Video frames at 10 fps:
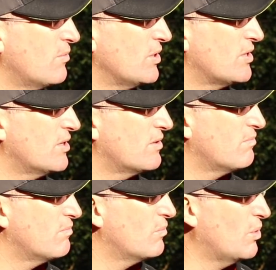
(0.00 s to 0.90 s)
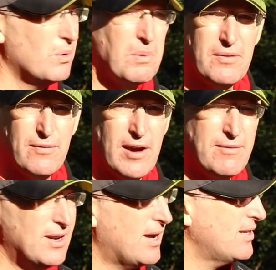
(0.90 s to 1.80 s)
which is one of my
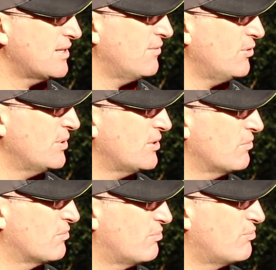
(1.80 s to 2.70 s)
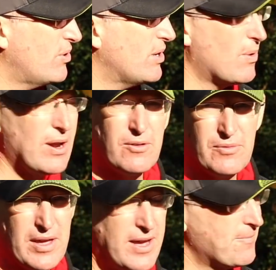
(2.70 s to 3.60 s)
favourite lakes, and I've always done pretty well
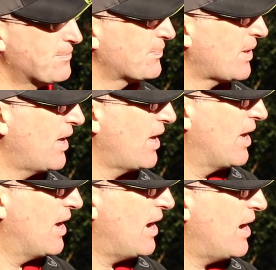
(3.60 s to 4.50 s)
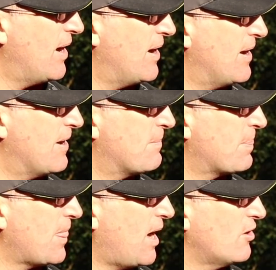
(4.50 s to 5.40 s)
on there.
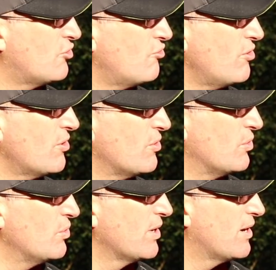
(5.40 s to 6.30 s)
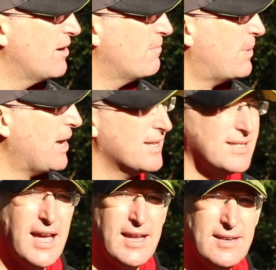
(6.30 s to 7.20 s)
I drew peg
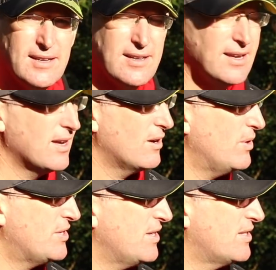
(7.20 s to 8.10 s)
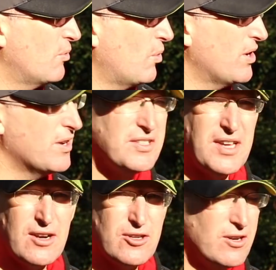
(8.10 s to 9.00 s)
10, which is the worst
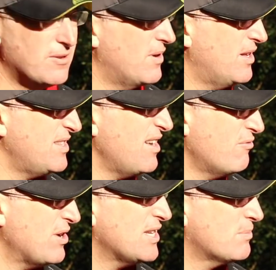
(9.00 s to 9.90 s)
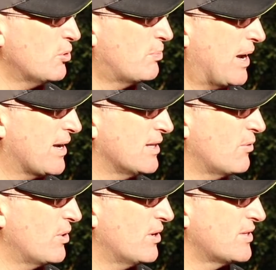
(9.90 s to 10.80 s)
section, a reasonable peg in
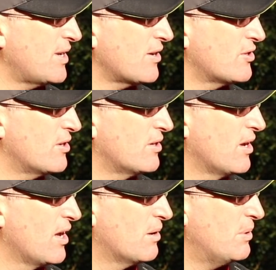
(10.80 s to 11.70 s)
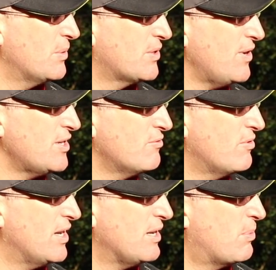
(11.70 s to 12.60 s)
the worst section, but it was fishing
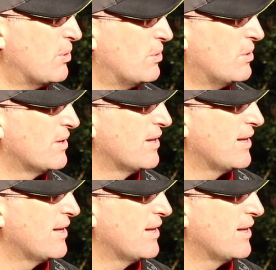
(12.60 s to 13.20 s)
really poor,